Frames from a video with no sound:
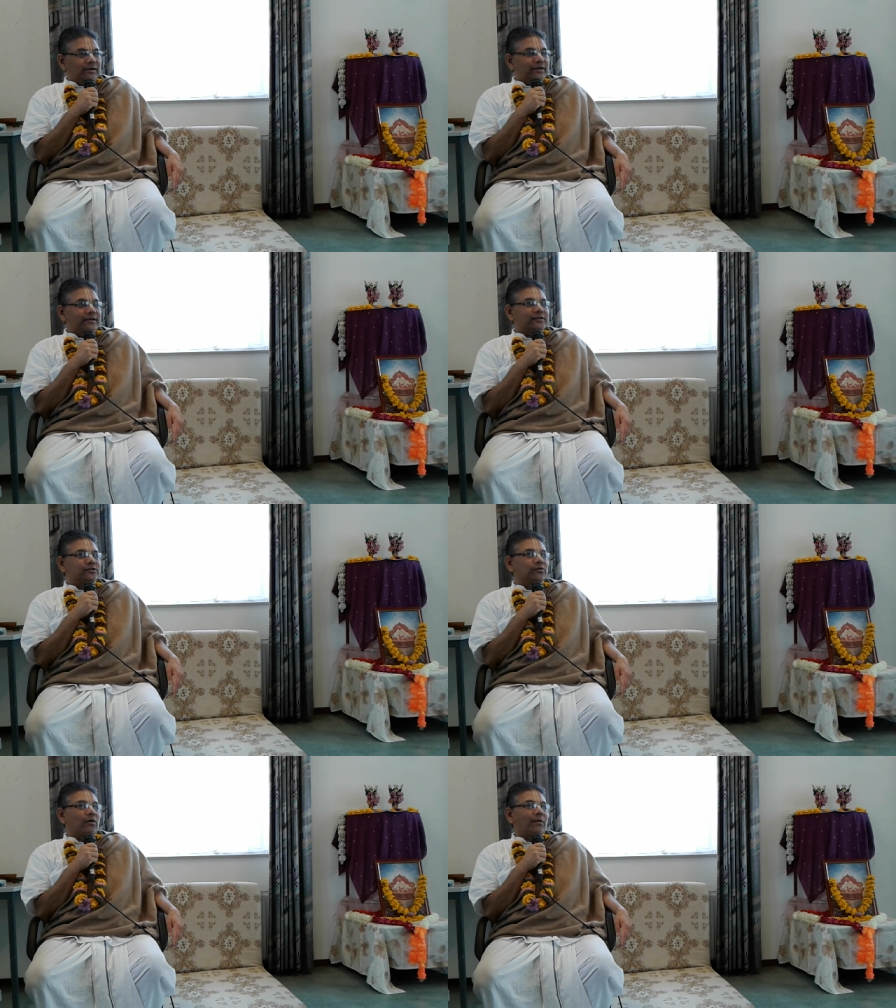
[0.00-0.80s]
He is
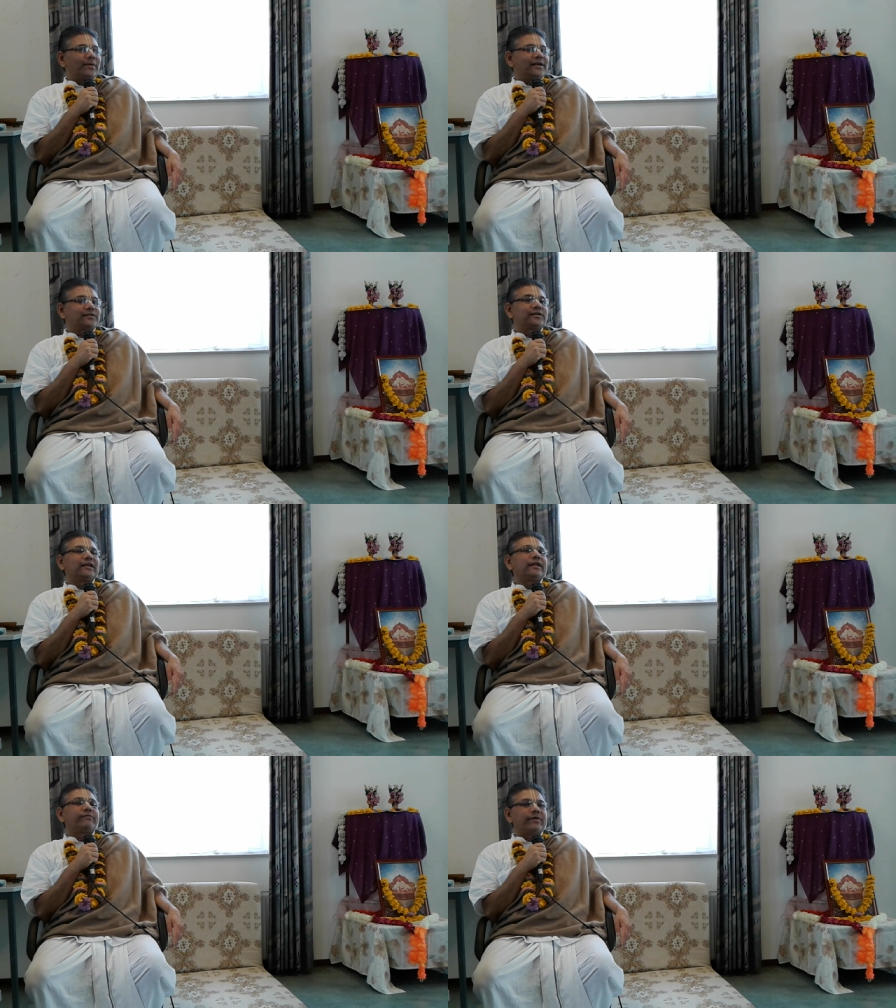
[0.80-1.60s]
so
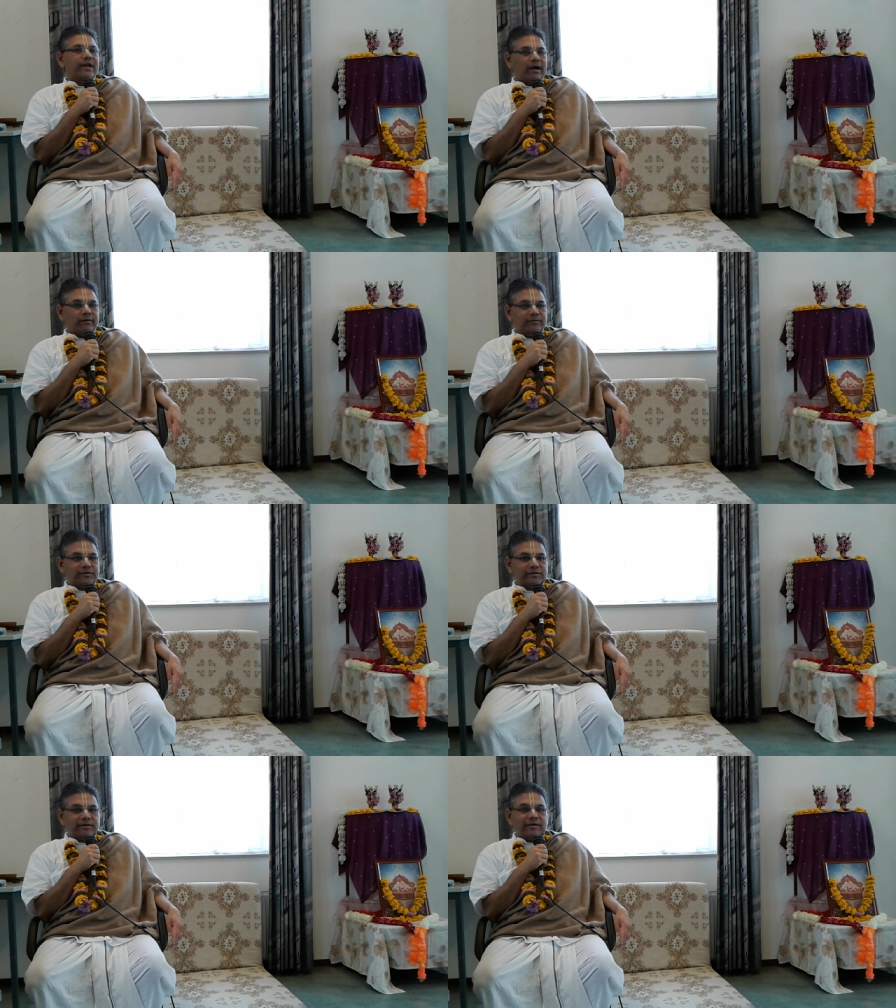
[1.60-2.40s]
amazingly
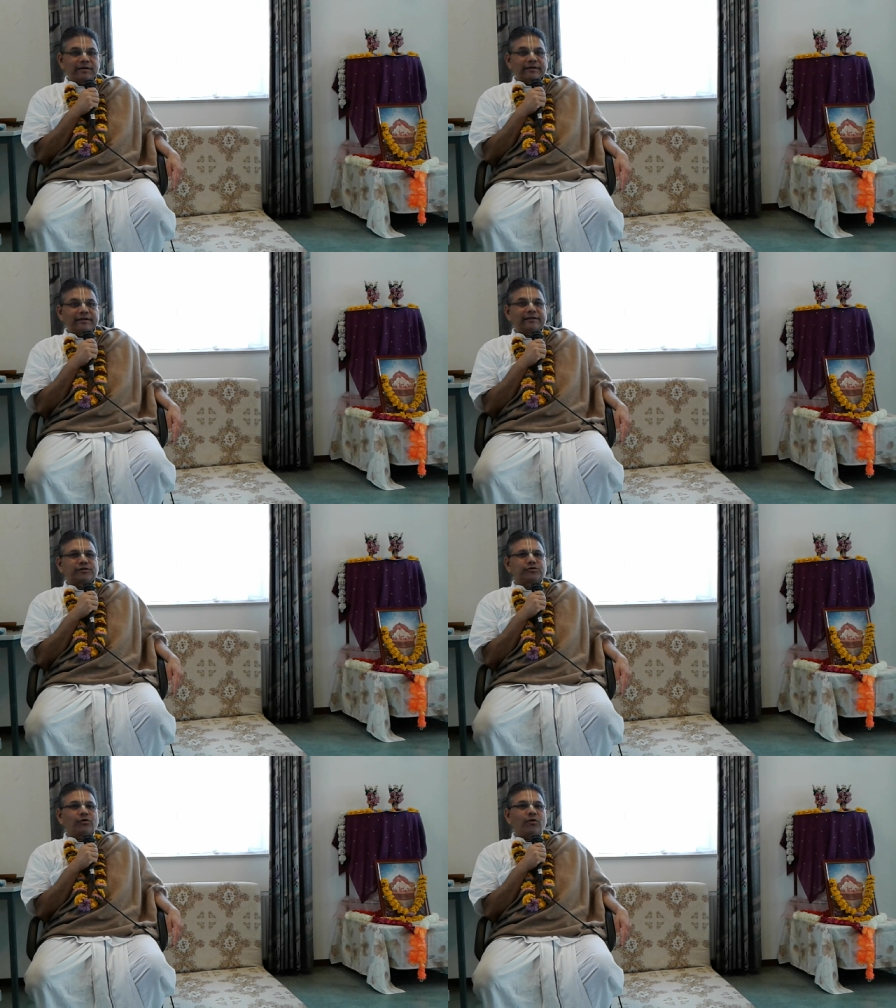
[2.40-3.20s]
renounced. He
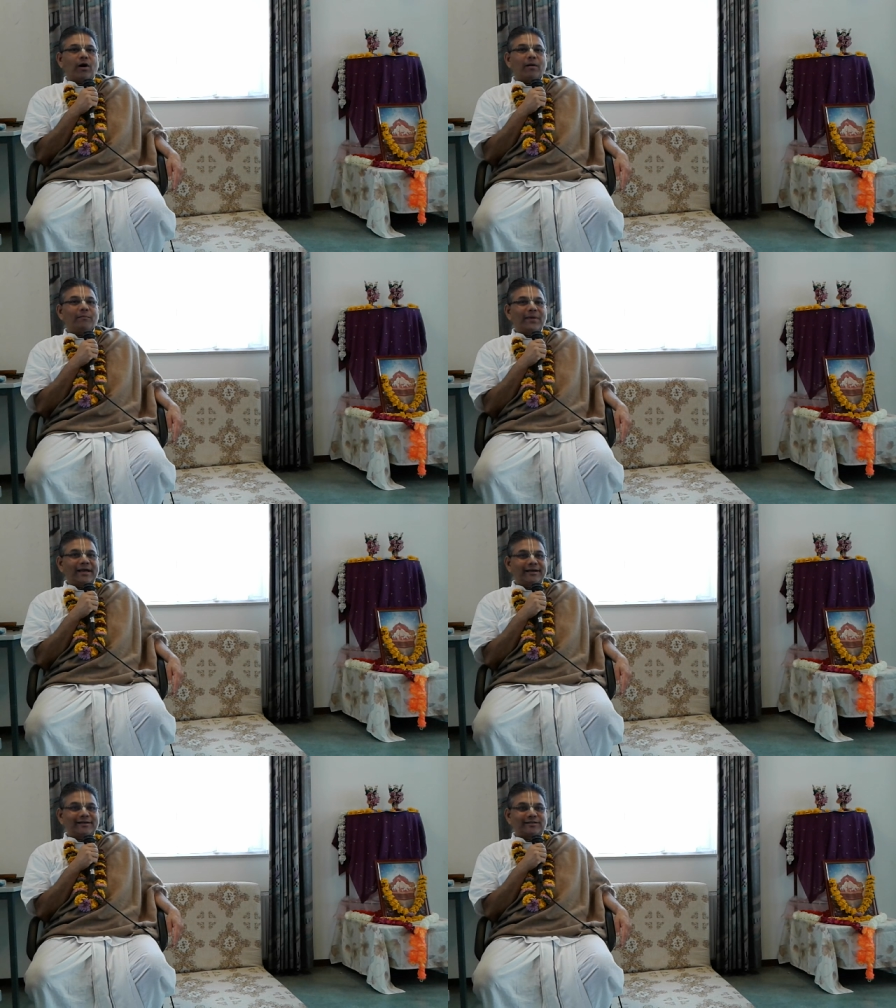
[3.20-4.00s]
is so
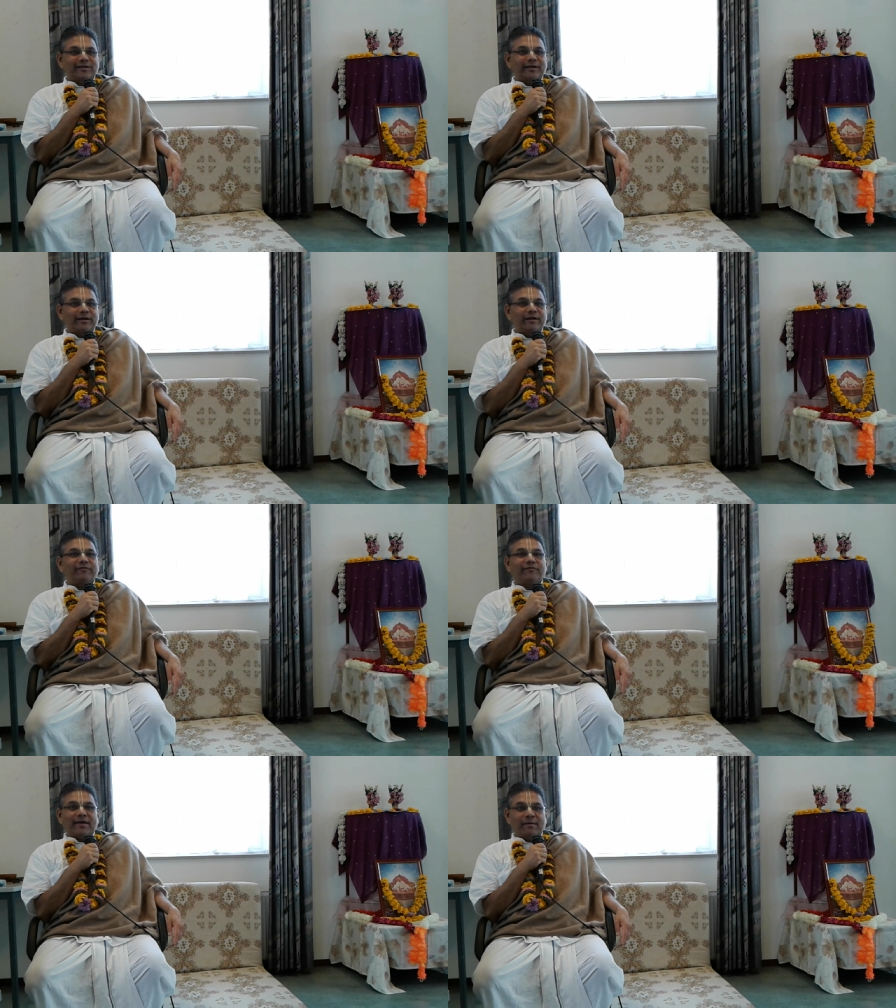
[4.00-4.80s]
amazingly
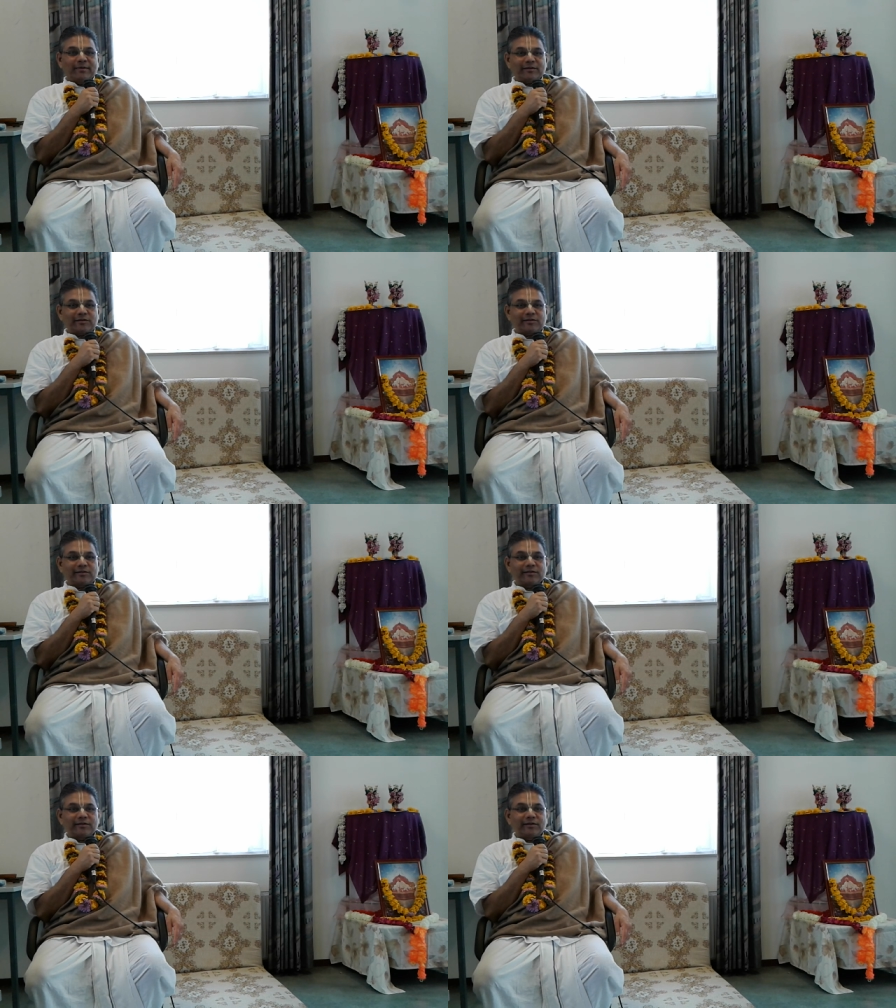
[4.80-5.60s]
famous.